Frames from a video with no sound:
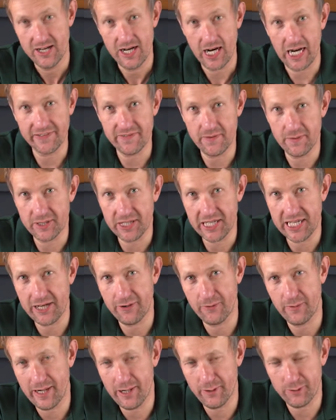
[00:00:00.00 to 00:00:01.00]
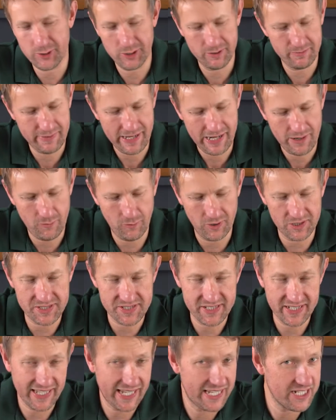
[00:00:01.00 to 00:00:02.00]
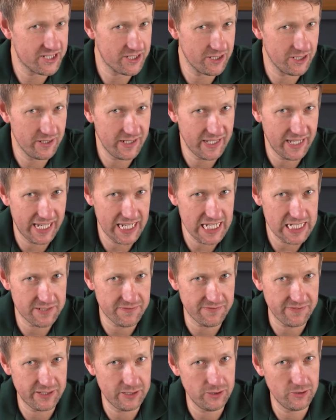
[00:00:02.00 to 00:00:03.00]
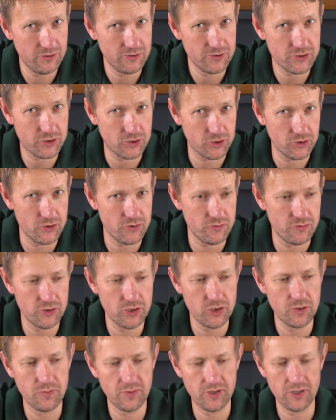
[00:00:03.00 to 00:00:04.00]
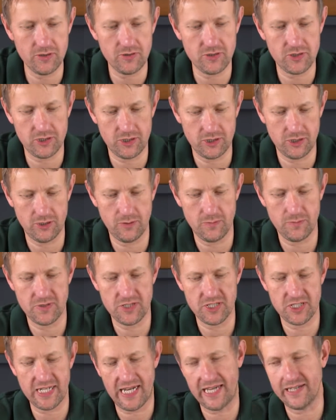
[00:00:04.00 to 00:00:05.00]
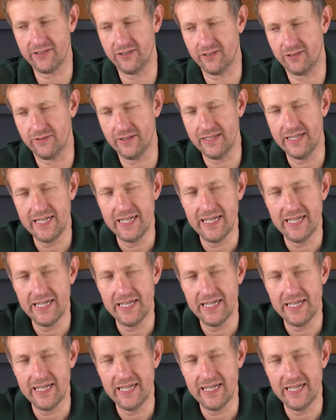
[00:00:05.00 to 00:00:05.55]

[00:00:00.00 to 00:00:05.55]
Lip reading: Hi everybody, welcome back once again to the Eastfield Gunroom YouTube channel.